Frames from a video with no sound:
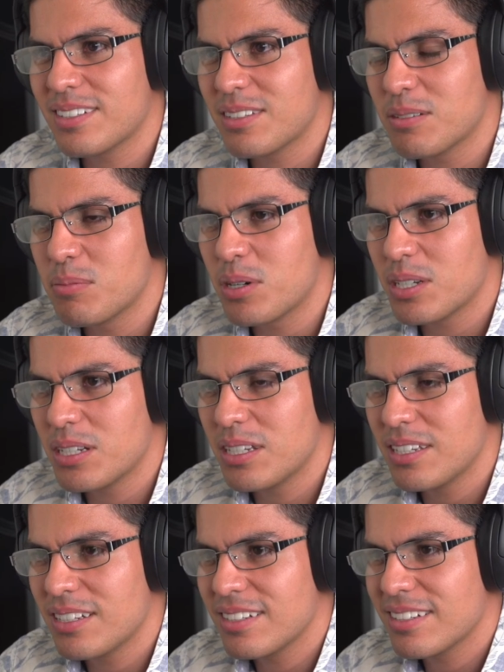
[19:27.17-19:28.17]
the
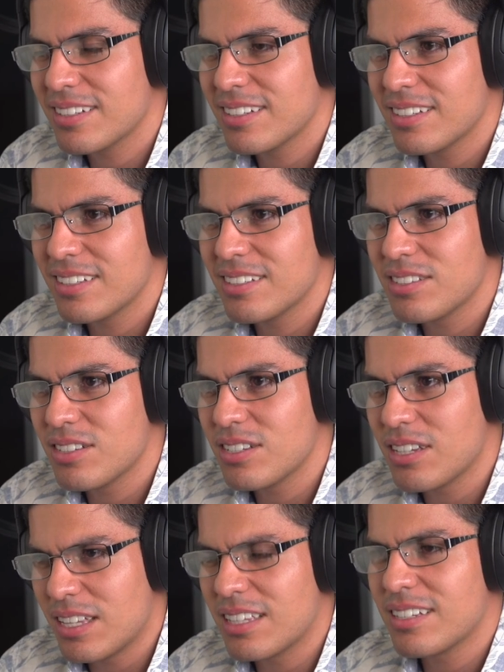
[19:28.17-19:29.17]
marketing
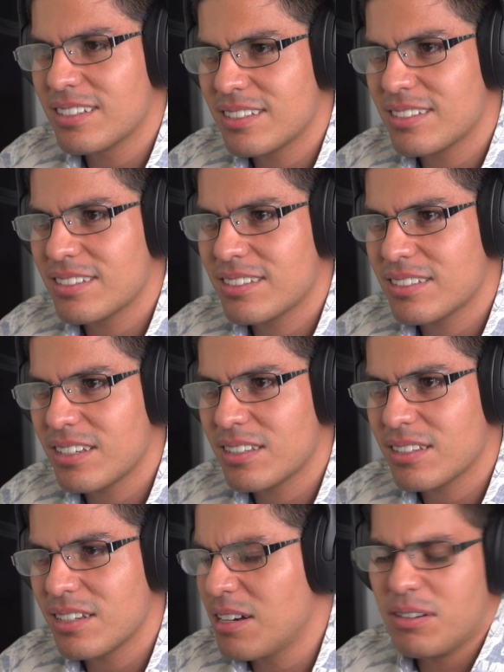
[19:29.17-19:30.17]
genius? I think it's Seth.
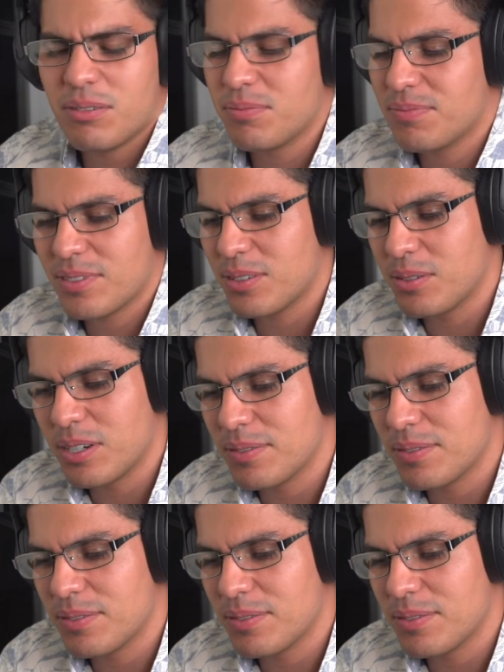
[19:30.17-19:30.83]
I don't know. Whatever.